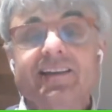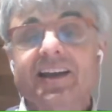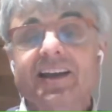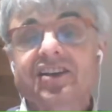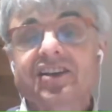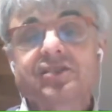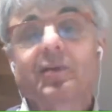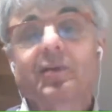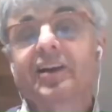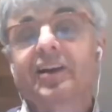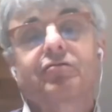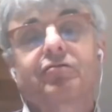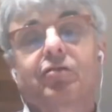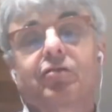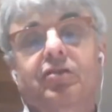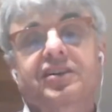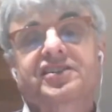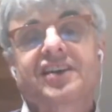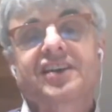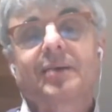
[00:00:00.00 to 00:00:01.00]
They spread,
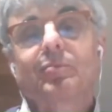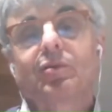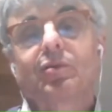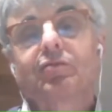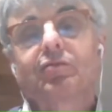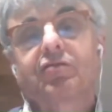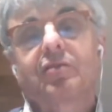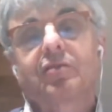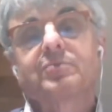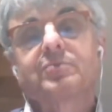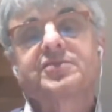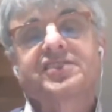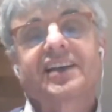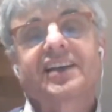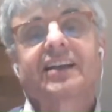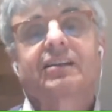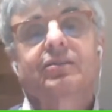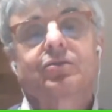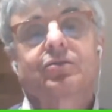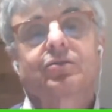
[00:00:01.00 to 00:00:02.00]
for example, from
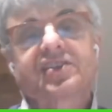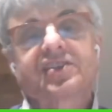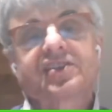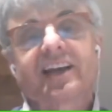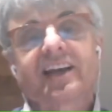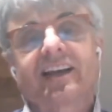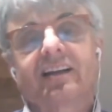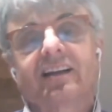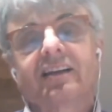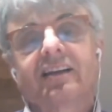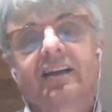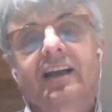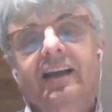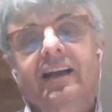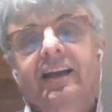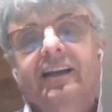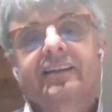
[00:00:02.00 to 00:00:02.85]
cell to cell.